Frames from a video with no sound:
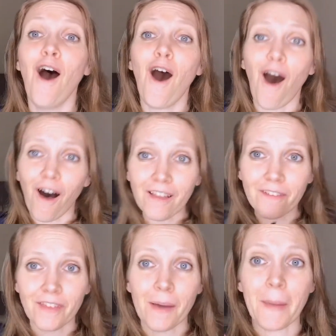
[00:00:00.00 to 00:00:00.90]
all
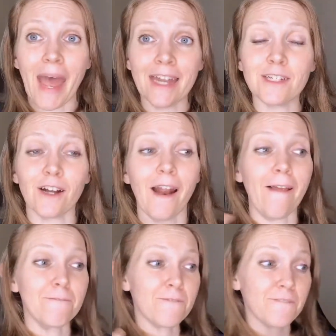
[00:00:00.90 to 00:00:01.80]
of them enter
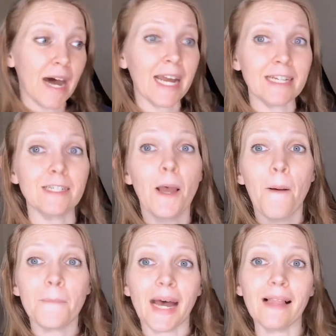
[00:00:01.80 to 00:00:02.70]
and find
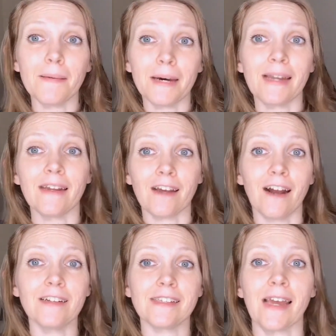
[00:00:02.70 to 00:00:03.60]
Palamon and
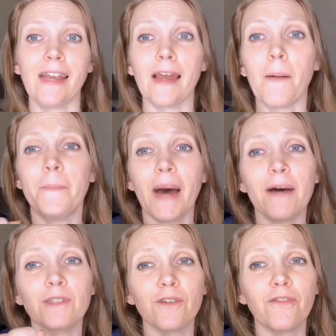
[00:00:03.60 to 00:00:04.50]
Arcite
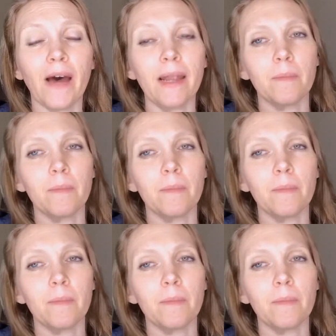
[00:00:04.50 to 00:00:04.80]
about to fight,